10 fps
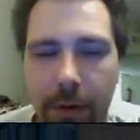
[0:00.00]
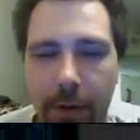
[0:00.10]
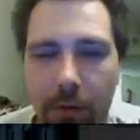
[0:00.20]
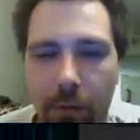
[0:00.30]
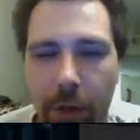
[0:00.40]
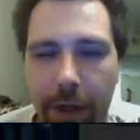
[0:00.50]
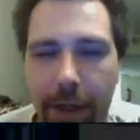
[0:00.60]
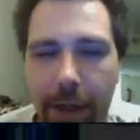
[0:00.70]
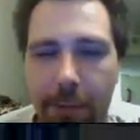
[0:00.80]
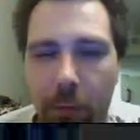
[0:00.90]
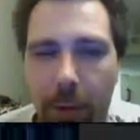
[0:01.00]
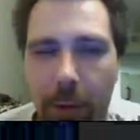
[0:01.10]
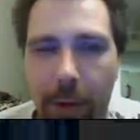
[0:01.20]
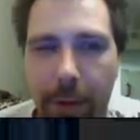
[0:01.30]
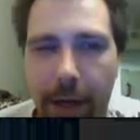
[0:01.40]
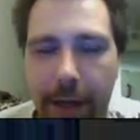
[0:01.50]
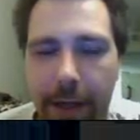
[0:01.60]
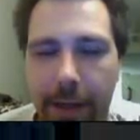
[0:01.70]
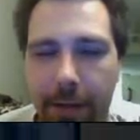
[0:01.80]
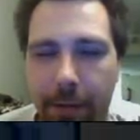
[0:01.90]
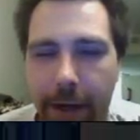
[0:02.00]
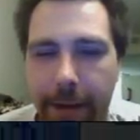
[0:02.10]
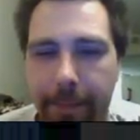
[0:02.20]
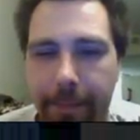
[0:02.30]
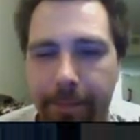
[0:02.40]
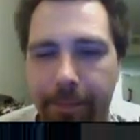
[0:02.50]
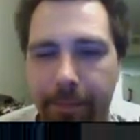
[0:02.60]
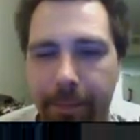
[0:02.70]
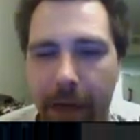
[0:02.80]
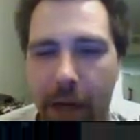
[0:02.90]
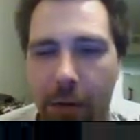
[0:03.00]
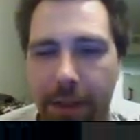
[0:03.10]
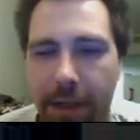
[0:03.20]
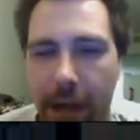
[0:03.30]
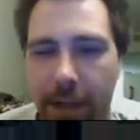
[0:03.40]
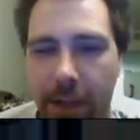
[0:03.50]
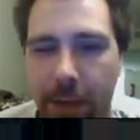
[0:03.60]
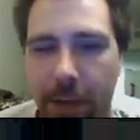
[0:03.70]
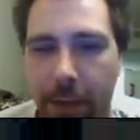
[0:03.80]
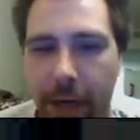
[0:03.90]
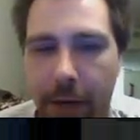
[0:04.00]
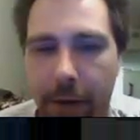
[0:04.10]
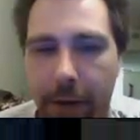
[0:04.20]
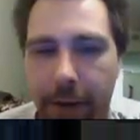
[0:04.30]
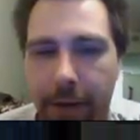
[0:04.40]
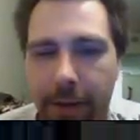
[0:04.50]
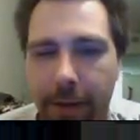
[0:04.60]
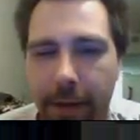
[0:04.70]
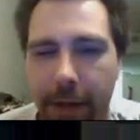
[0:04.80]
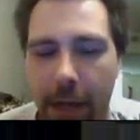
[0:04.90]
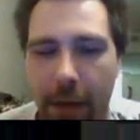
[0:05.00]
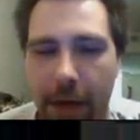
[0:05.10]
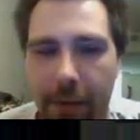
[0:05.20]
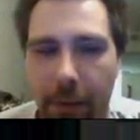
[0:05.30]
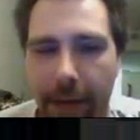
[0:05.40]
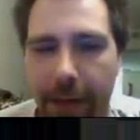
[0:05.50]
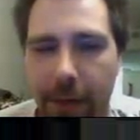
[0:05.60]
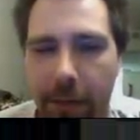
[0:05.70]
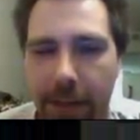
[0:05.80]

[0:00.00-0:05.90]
Running helps warm up your body, right? I always get hot and sweaty when I run. Although I haven't ran anywhere since